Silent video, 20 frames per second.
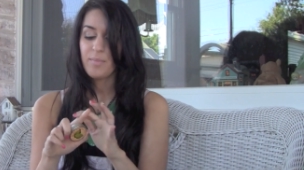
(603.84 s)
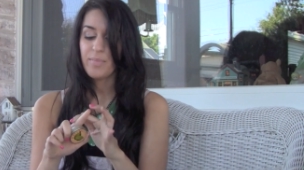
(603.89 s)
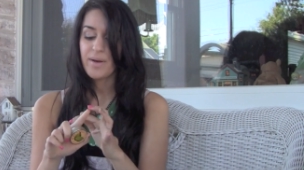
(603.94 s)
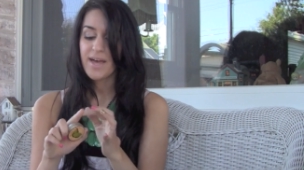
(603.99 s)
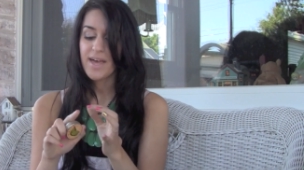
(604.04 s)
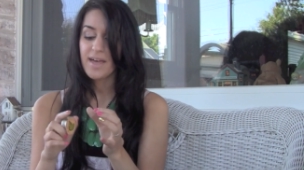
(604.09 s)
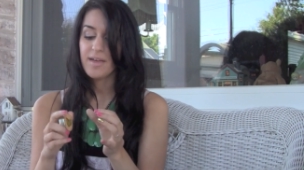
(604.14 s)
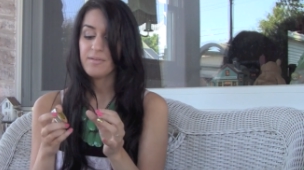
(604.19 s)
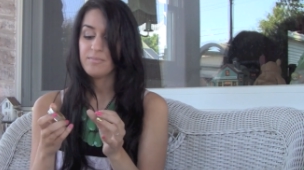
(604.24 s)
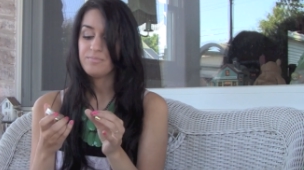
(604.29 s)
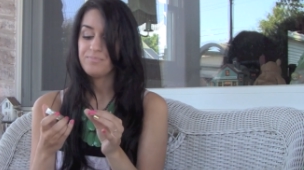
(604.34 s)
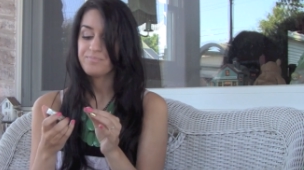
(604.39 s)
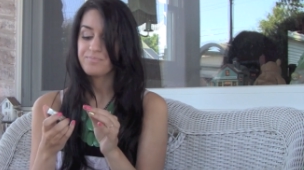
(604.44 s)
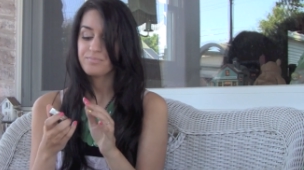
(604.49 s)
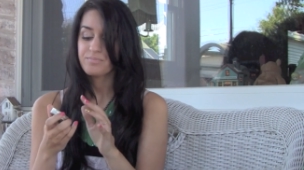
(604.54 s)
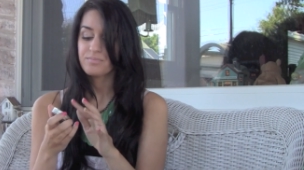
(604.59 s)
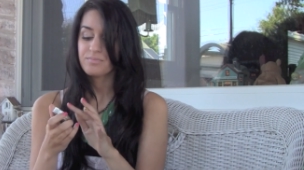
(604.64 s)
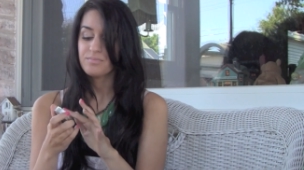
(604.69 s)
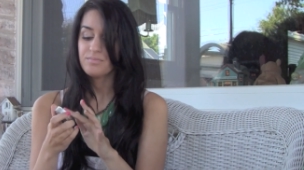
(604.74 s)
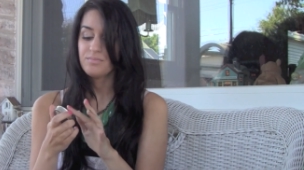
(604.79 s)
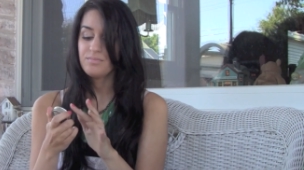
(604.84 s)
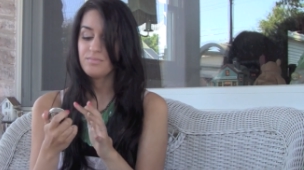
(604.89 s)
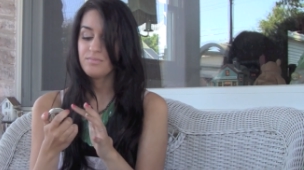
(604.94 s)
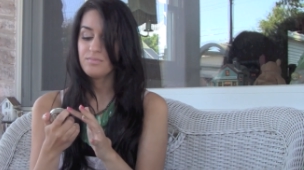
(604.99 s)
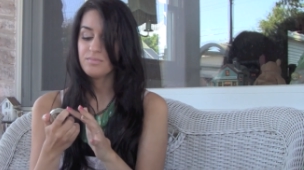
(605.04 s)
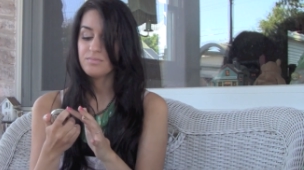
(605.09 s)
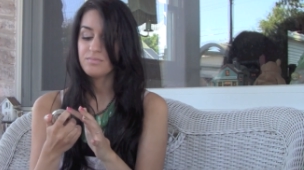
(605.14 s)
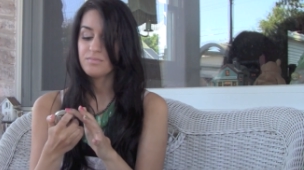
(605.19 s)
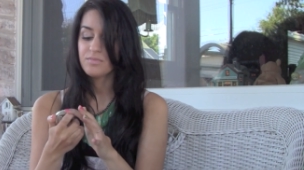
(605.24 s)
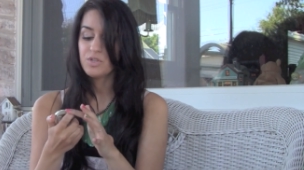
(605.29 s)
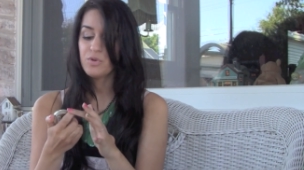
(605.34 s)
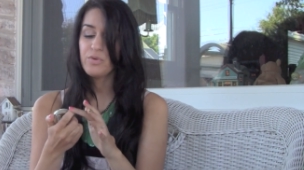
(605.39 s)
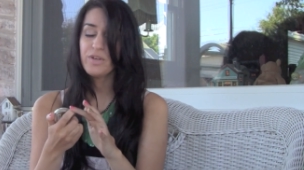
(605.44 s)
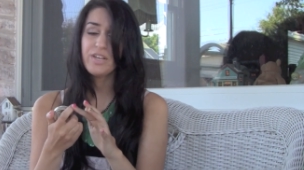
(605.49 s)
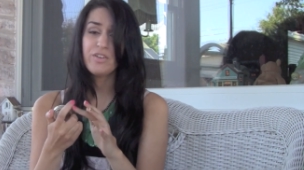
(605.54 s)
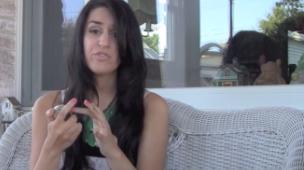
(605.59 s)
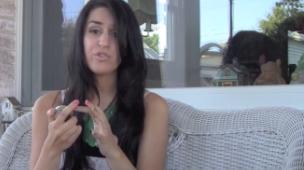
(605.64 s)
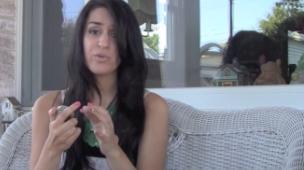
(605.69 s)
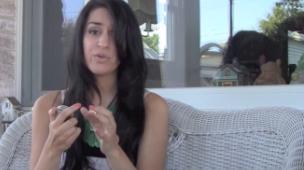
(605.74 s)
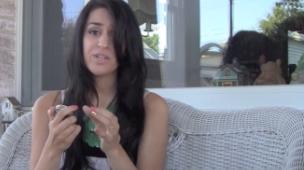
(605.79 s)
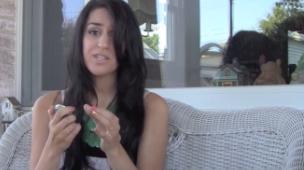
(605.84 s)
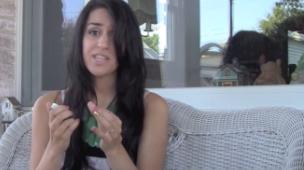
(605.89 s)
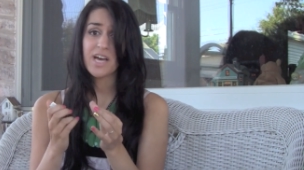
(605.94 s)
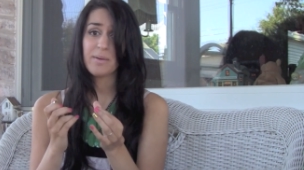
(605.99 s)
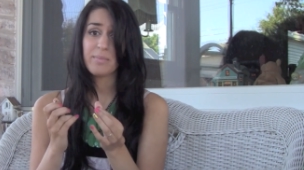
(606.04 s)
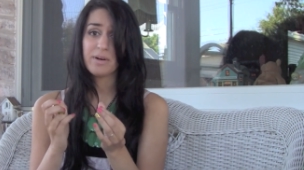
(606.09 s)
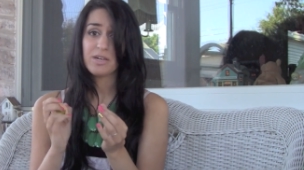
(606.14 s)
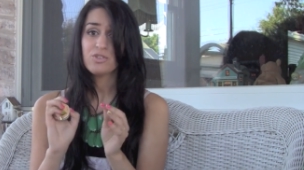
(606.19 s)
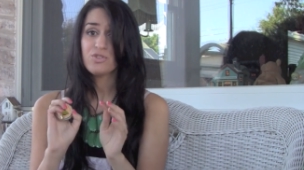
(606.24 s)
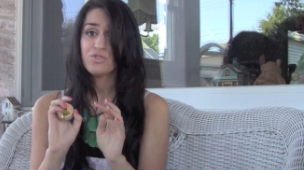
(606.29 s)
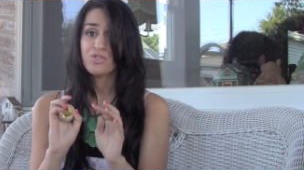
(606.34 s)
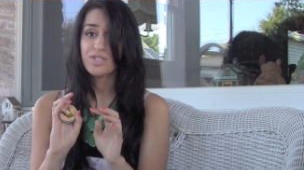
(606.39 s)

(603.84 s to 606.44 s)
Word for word: but you really don't need that much.